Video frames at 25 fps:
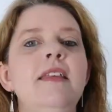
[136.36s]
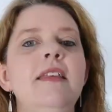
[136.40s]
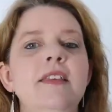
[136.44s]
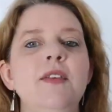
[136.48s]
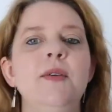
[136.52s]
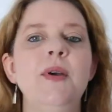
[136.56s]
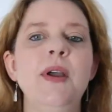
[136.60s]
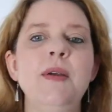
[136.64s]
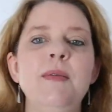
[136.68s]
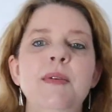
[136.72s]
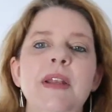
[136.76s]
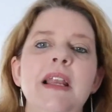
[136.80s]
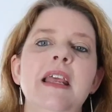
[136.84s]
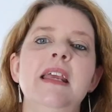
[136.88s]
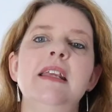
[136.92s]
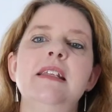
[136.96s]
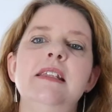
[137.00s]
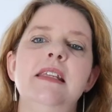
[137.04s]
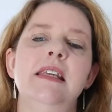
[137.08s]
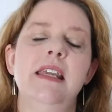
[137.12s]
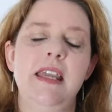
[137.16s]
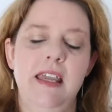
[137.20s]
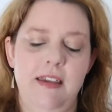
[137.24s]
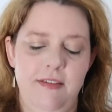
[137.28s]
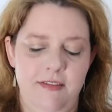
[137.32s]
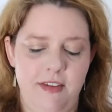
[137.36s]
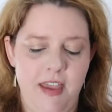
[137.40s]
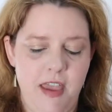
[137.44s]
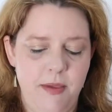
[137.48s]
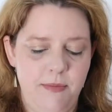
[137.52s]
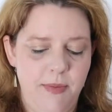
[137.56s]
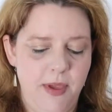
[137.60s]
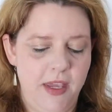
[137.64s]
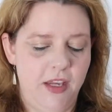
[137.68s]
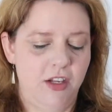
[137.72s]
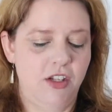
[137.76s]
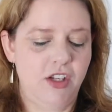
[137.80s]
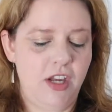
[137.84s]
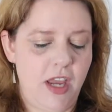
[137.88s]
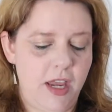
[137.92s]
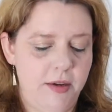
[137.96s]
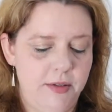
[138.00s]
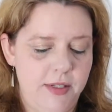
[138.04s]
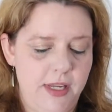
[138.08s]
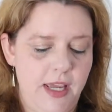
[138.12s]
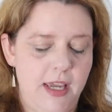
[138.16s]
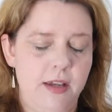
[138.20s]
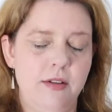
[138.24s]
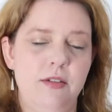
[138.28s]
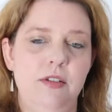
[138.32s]
So I would like to give a big
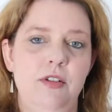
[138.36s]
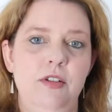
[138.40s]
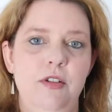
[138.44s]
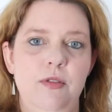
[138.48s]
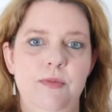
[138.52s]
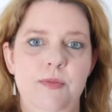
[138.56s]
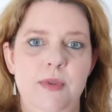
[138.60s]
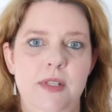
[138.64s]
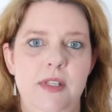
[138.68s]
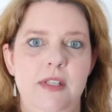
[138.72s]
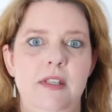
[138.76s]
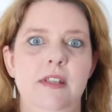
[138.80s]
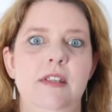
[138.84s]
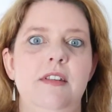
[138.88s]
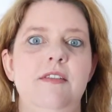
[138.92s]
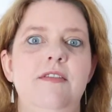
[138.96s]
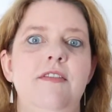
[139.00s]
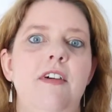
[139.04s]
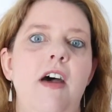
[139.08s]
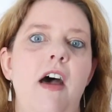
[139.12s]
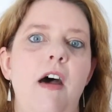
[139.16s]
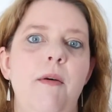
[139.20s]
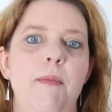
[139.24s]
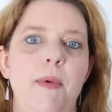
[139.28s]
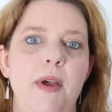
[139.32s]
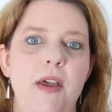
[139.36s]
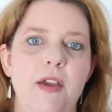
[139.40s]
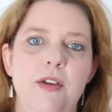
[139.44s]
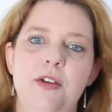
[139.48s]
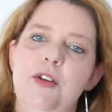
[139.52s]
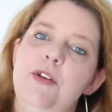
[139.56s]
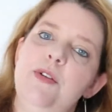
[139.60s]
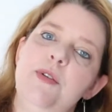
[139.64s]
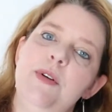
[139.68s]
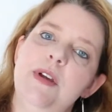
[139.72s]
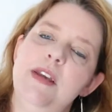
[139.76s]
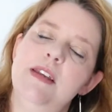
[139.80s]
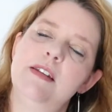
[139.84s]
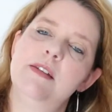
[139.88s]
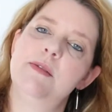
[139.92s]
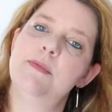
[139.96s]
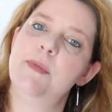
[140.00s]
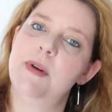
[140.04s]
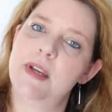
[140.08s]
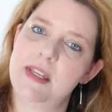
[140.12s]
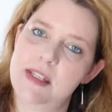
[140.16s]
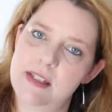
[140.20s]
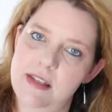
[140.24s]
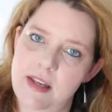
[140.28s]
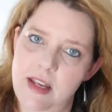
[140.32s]
shout out to Mrs. Farmer, who is
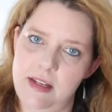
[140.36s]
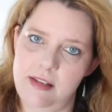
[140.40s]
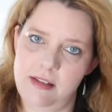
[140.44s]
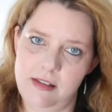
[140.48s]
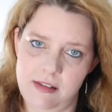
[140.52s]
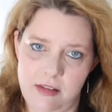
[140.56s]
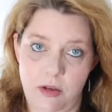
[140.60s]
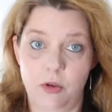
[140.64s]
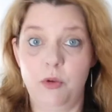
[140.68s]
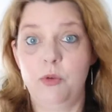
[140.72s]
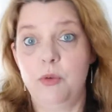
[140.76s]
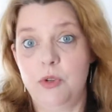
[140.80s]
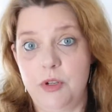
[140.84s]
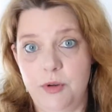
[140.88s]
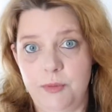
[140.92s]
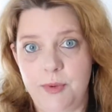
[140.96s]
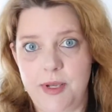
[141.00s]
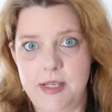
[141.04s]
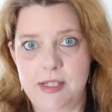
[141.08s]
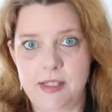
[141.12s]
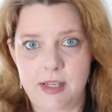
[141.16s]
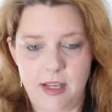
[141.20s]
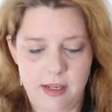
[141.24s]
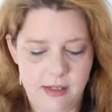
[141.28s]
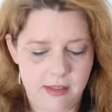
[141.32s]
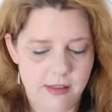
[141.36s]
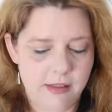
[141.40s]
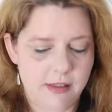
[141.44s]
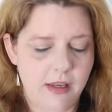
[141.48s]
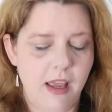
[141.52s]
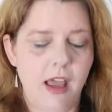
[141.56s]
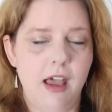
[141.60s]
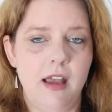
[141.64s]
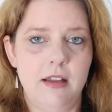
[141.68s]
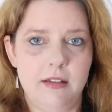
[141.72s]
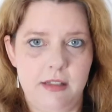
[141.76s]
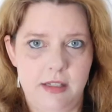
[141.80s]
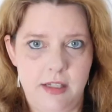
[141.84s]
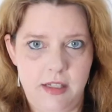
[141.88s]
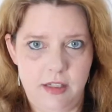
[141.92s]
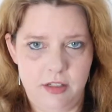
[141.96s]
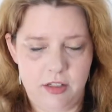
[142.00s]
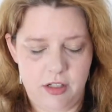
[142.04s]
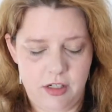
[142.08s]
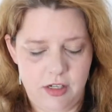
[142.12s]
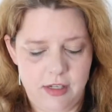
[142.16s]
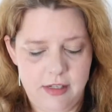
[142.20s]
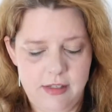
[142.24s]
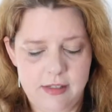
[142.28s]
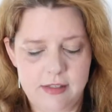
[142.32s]
my son's, or one of my son's art
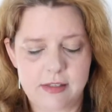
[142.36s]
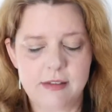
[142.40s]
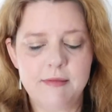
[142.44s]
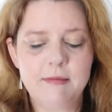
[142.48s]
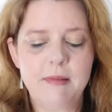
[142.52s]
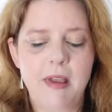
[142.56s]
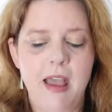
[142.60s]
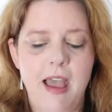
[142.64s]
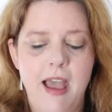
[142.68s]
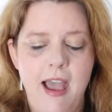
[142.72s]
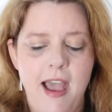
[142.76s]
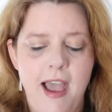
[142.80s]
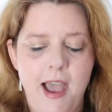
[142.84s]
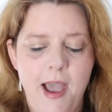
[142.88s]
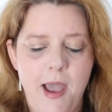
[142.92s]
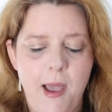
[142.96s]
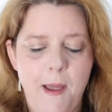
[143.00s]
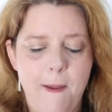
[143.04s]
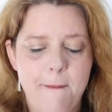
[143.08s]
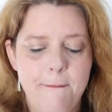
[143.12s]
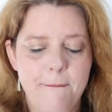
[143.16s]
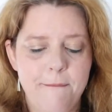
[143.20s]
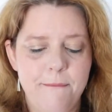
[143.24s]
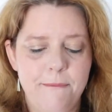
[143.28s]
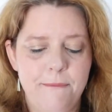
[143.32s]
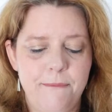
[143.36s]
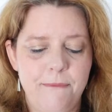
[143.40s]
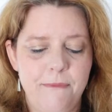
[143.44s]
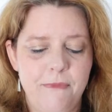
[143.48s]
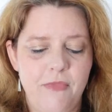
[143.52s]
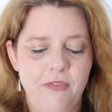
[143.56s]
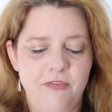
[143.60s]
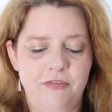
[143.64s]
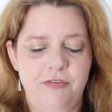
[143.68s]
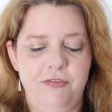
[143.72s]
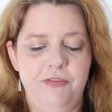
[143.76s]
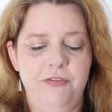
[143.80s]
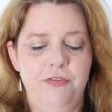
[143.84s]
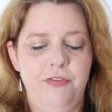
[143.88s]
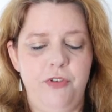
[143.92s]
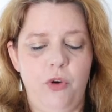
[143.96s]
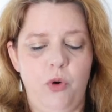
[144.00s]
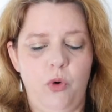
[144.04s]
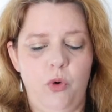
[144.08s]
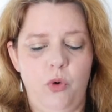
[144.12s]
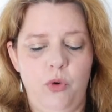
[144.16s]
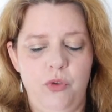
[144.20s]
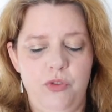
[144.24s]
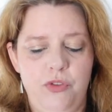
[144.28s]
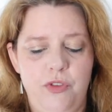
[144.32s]
teachers,
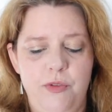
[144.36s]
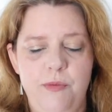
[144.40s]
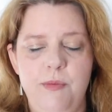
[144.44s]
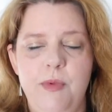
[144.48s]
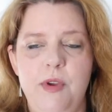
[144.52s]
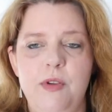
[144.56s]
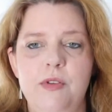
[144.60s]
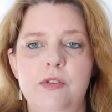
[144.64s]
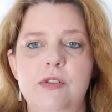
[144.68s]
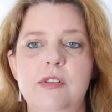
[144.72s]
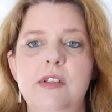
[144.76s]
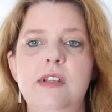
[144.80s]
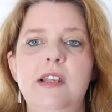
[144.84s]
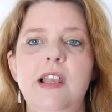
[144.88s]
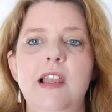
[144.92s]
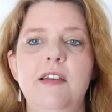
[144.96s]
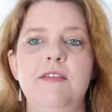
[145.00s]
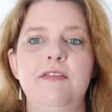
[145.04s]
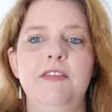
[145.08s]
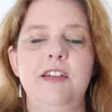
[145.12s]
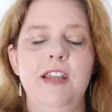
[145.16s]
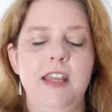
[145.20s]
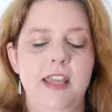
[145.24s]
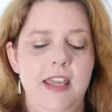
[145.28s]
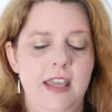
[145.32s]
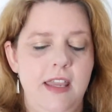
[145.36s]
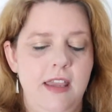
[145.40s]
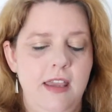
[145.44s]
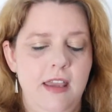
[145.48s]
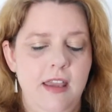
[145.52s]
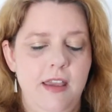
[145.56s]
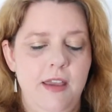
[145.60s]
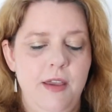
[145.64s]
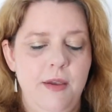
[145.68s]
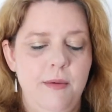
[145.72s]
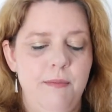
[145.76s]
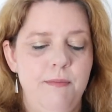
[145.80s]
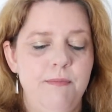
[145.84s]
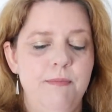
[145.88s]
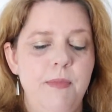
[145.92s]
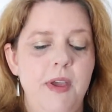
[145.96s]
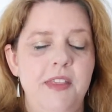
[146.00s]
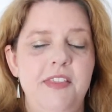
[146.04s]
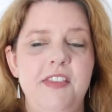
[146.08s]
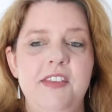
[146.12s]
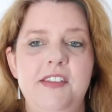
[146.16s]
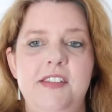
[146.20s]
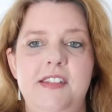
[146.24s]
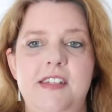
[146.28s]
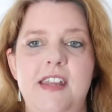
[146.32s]
for the most lovely
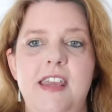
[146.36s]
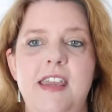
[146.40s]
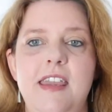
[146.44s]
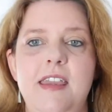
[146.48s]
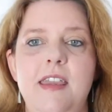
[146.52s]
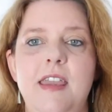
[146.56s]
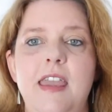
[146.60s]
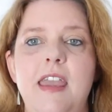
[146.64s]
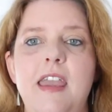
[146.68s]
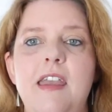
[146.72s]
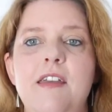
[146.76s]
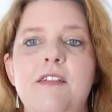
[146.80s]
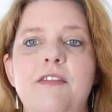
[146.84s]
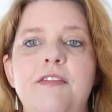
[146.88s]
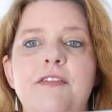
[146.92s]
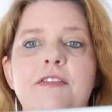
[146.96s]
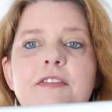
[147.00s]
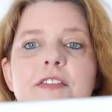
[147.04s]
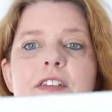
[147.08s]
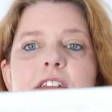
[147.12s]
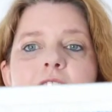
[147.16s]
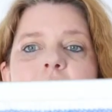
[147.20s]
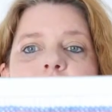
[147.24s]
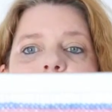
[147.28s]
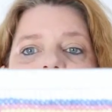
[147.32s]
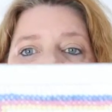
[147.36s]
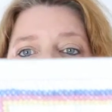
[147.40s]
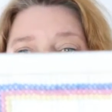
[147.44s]
Mother's Day gift